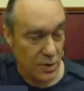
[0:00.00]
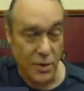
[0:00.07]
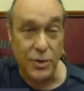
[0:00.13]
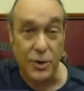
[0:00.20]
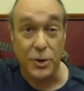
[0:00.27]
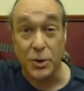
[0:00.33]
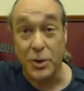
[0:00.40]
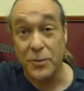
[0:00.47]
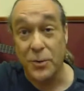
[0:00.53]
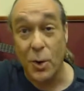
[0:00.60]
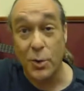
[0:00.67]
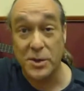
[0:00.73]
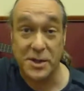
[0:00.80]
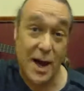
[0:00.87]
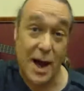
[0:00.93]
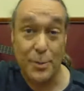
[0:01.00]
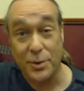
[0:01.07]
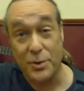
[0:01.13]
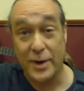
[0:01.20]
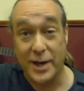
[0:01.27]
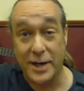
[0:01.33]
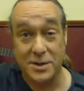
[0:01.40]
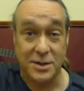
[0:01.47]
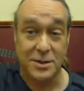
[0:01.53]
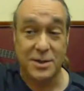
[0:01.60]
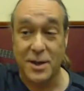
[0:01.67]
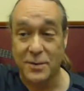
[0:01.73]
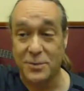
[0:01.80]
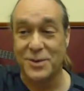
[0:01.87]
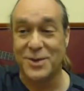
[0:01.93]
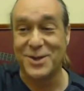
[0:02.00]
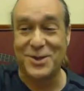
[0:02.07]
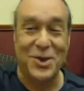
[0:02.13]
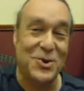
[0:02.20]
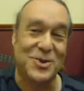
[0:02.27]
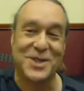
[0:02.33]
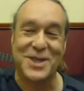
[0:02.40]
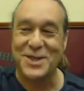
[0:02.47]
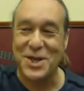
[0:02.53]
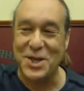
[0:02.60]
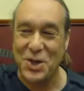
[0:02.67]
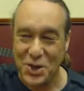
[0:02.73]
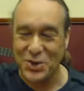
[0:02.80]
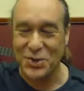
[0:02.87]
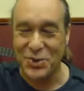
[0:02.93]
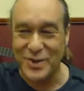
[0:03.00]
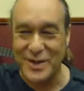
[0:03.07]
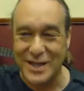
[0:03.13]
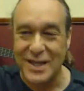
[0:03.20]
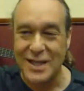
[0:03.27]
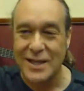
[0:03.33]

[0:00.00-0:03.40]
the good folks in operations have chosen to use.